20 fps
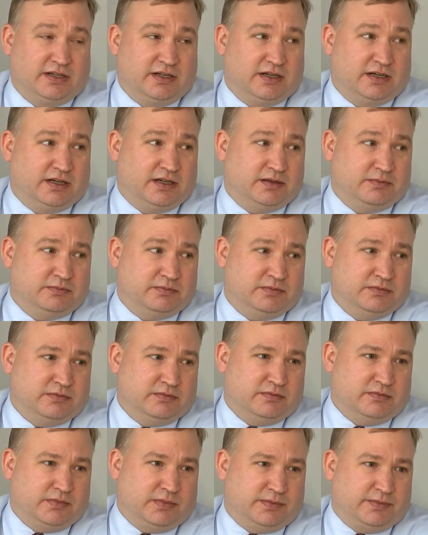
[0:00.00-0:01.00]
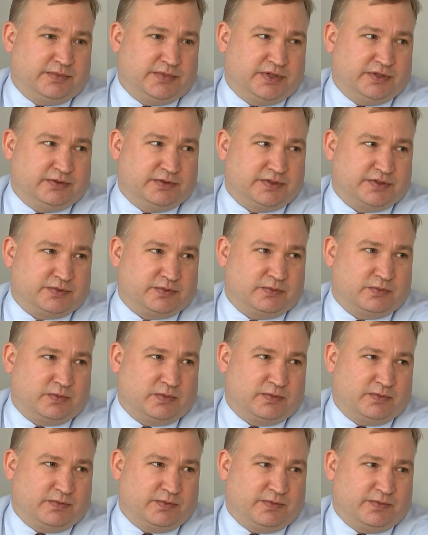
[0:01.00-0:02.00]
You
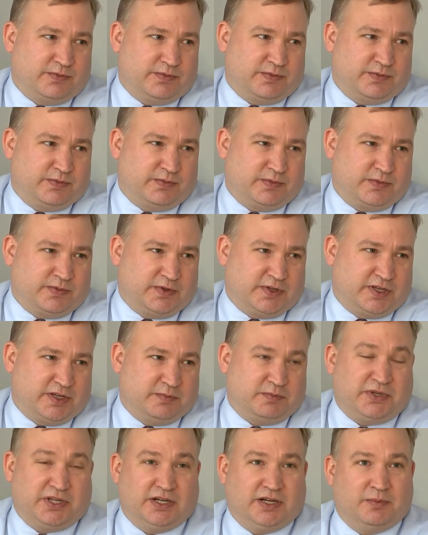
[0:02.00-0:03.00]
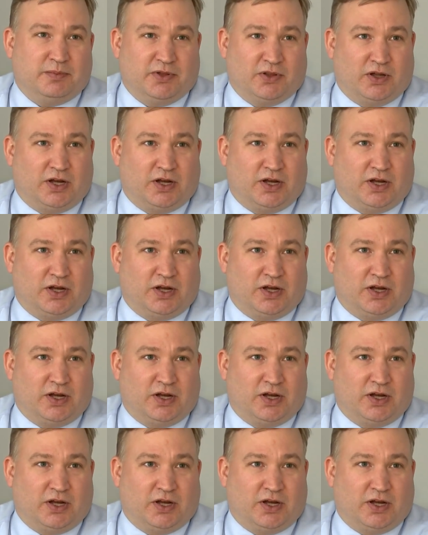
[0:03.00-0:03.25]
get beat up a